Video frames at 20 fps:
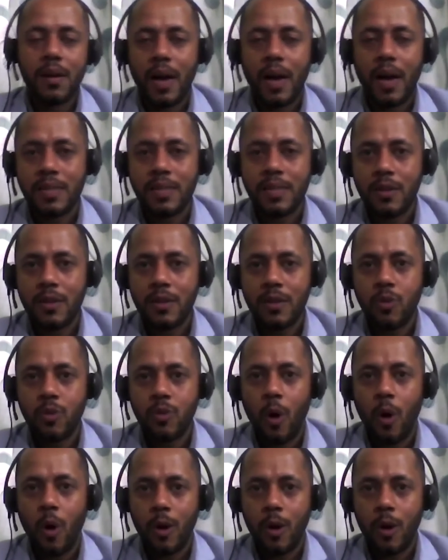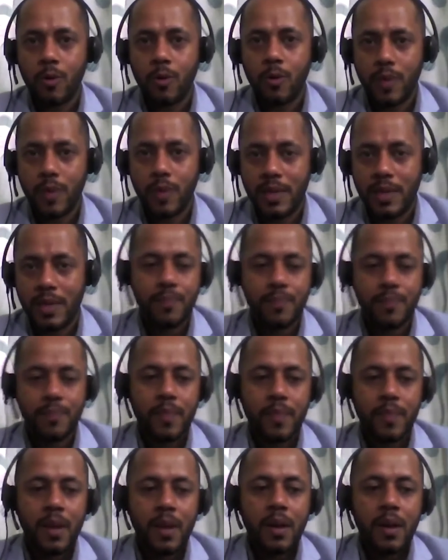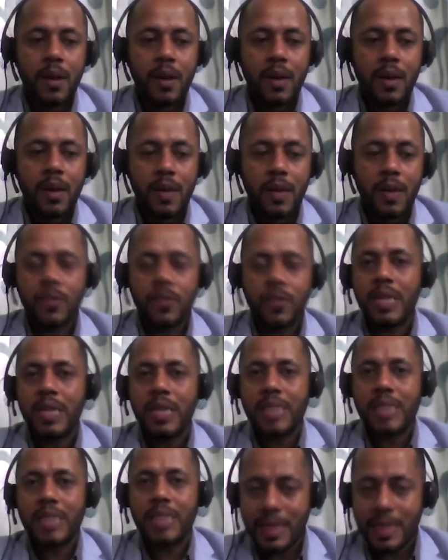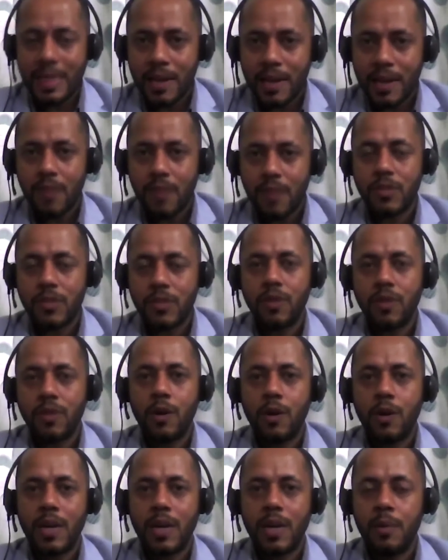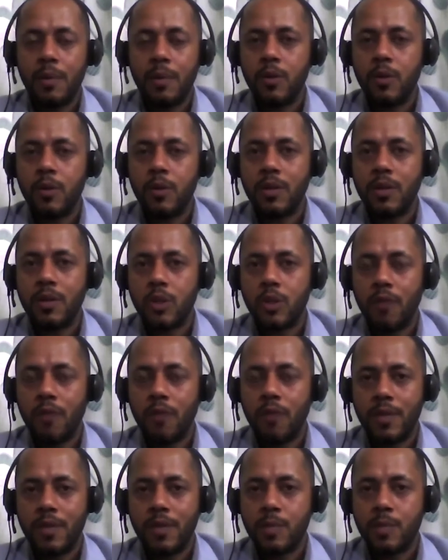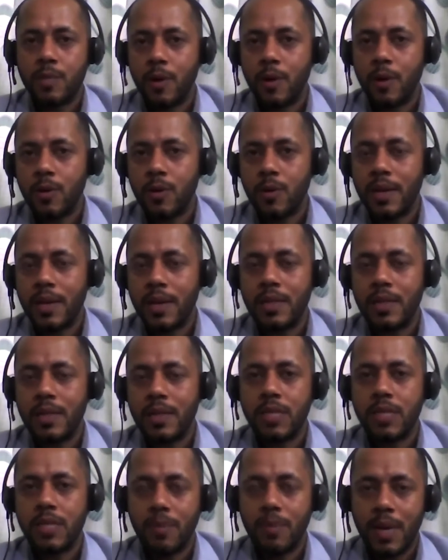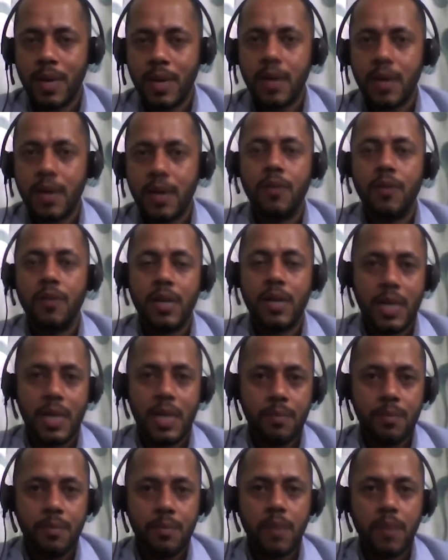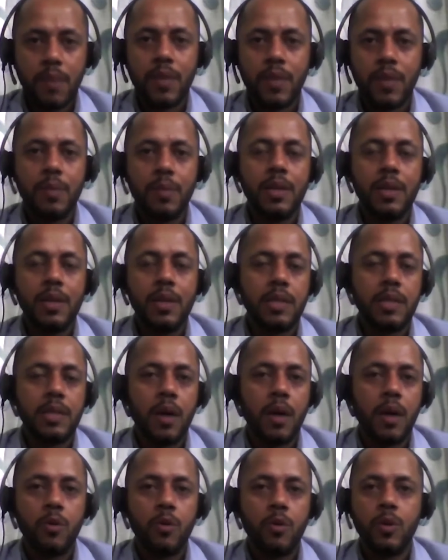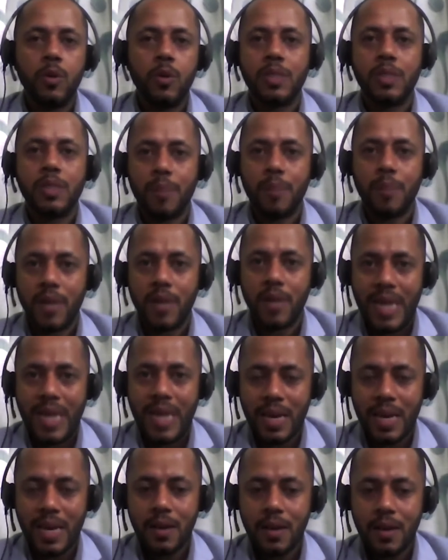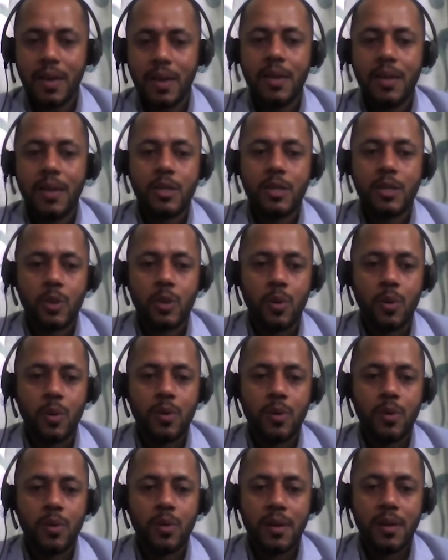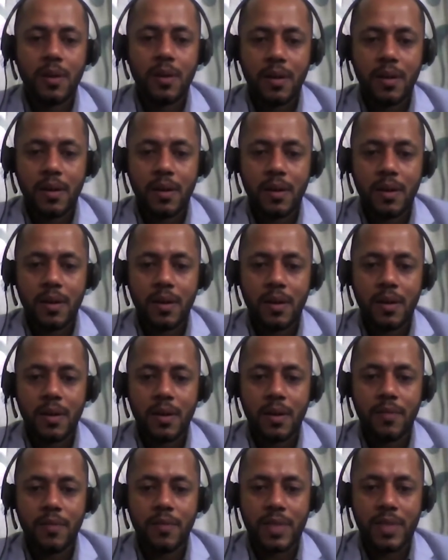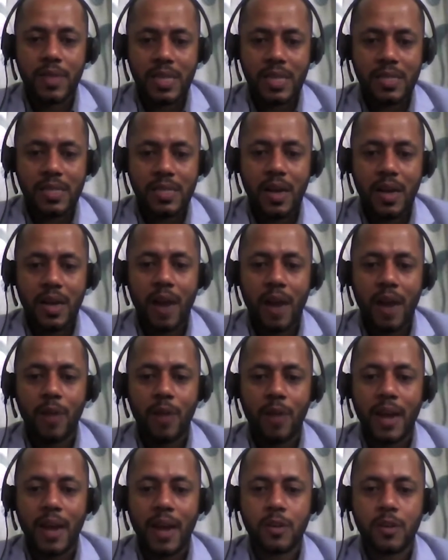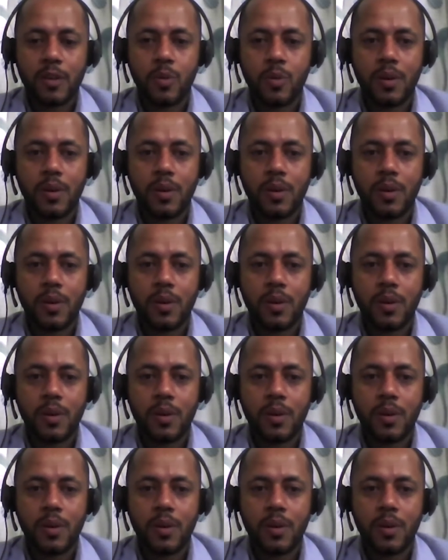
answering to all your queries. If there is anything which we are not able to resolve on the spot today in this webinar, our team will be reaching out to you separately. So with this, I would like to